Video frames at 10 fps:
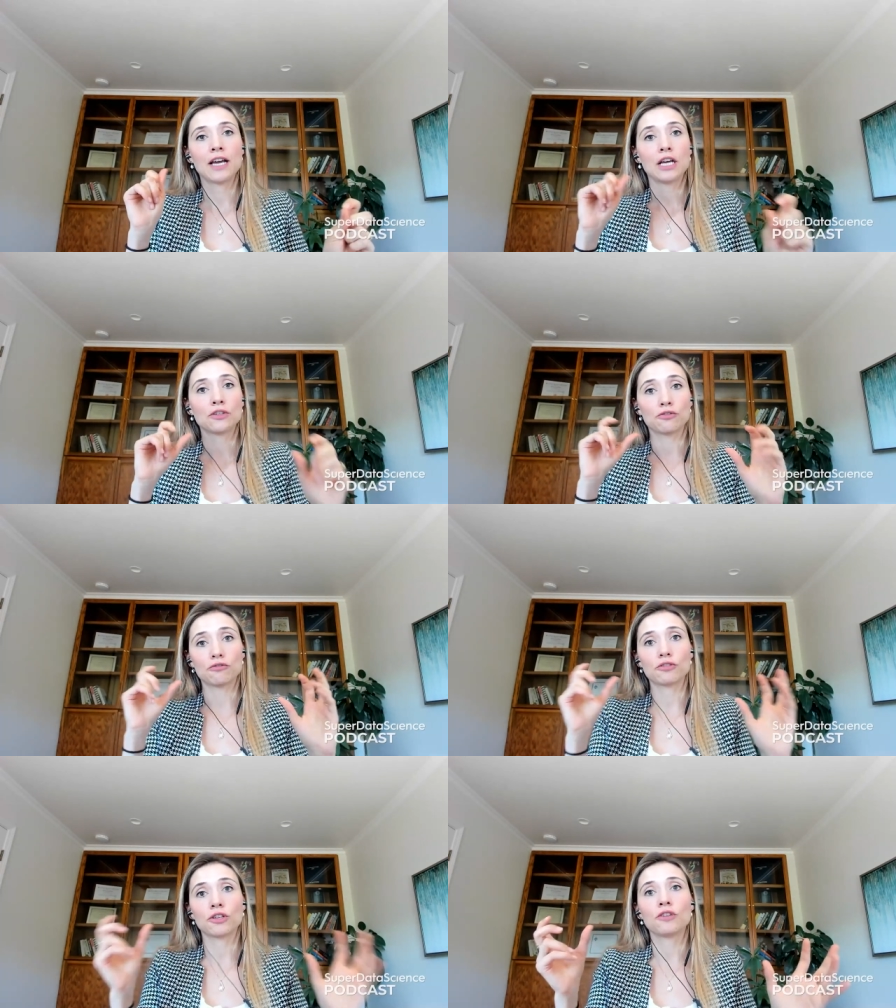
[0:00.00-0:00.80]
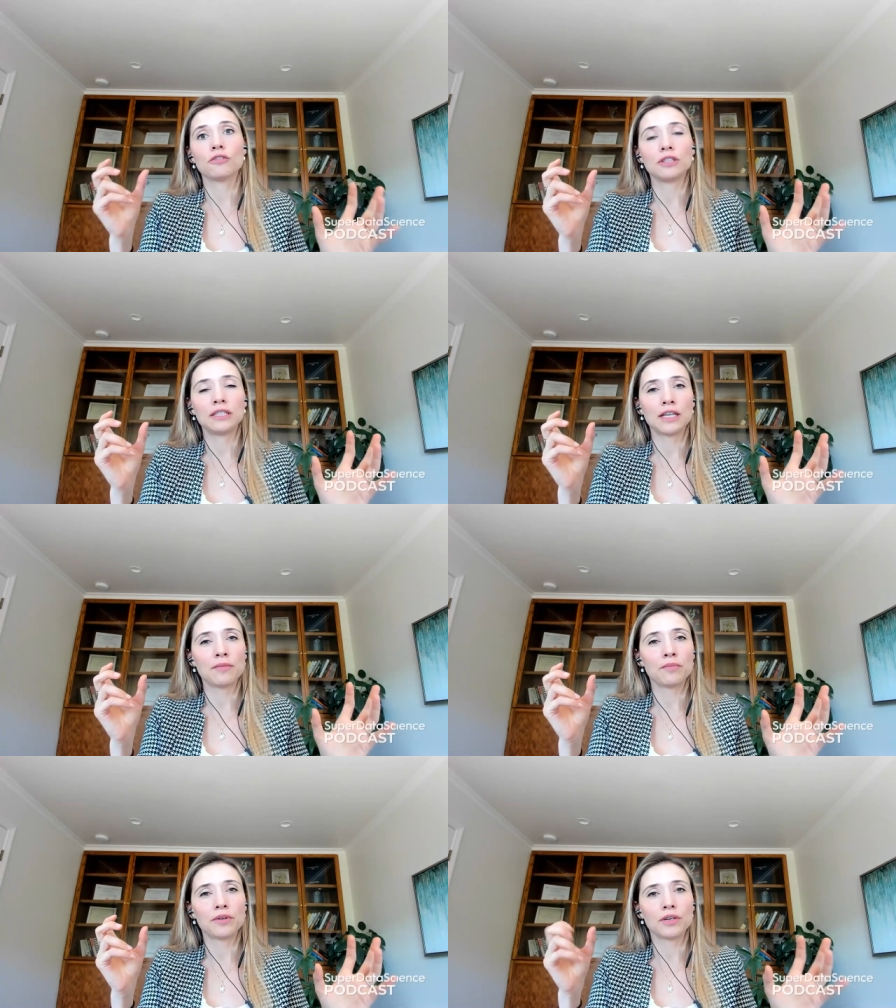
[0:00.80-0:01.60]
social security
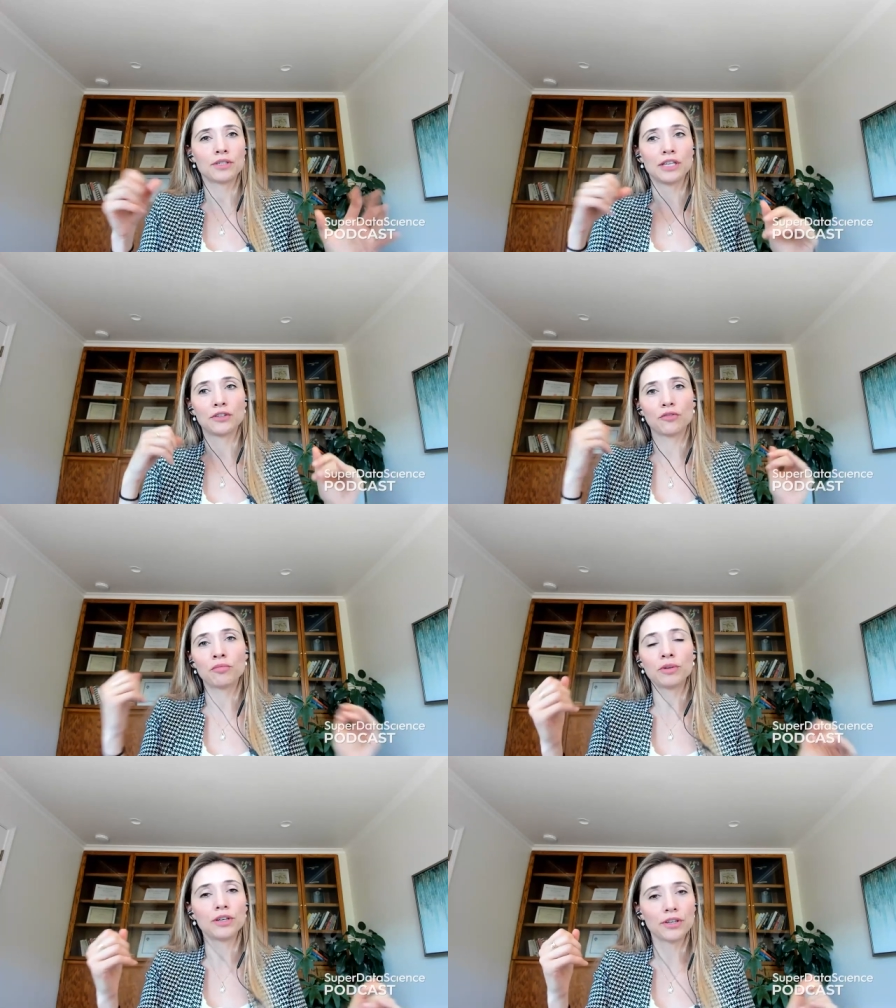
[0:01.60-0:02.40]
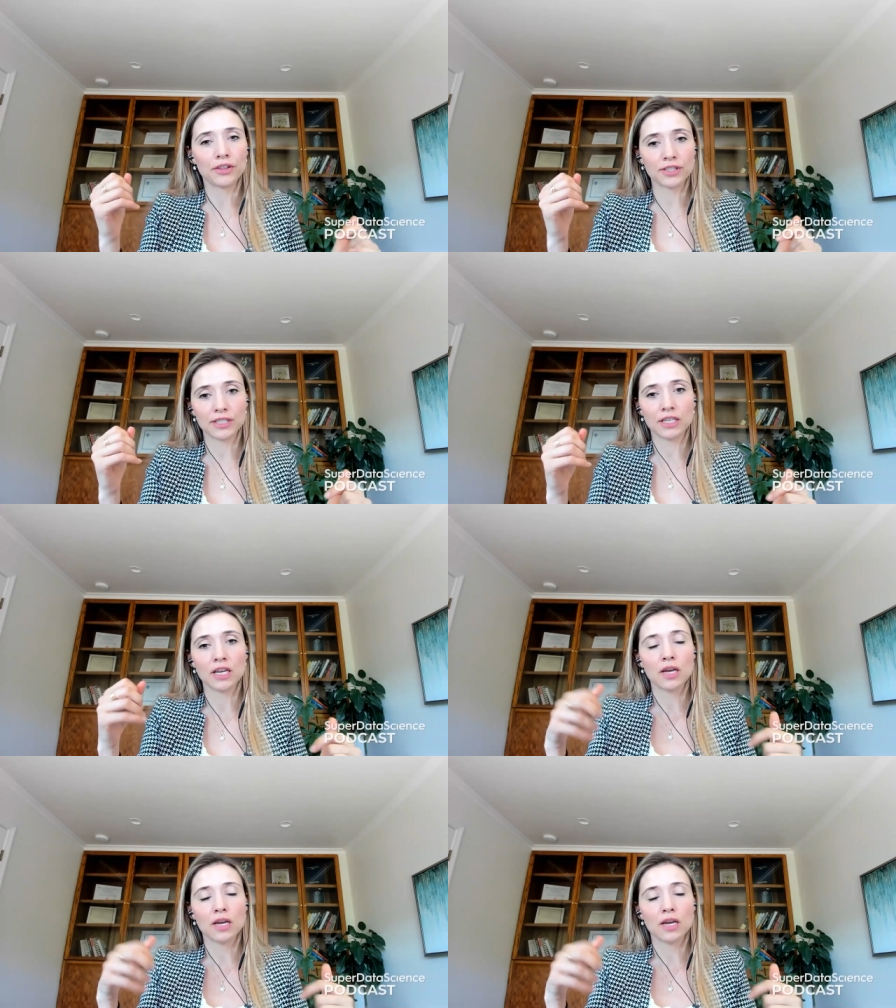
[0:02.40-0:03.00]
numbers date of births